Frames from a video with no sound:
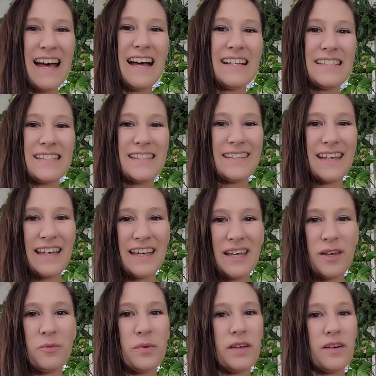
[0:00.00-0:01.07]
Today
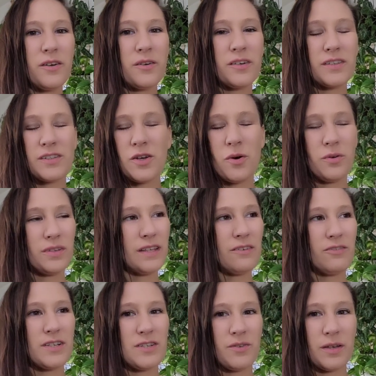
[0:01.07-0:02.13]
we're totally
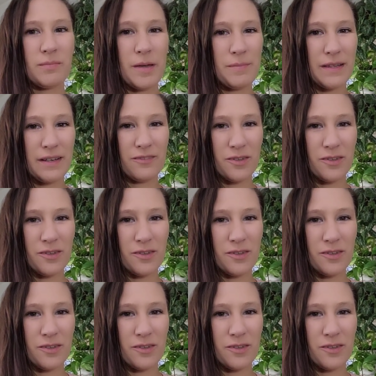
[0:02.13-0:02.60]
redoing my plant